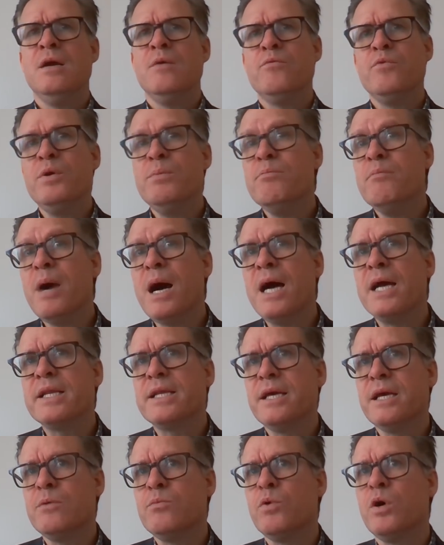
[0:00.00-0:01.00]
We might
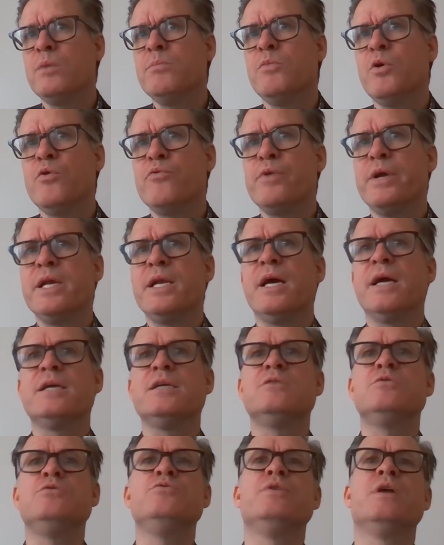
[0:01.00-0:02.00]
get 1 more rate hike
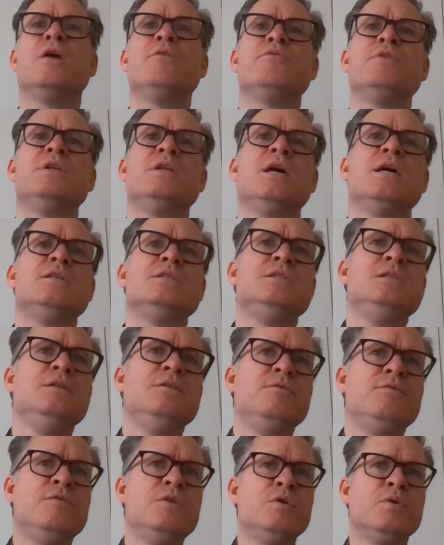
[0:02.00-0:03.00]
in 2019
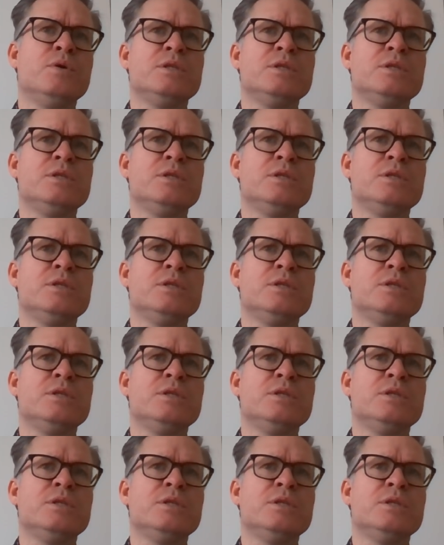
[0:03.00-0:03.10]
if you look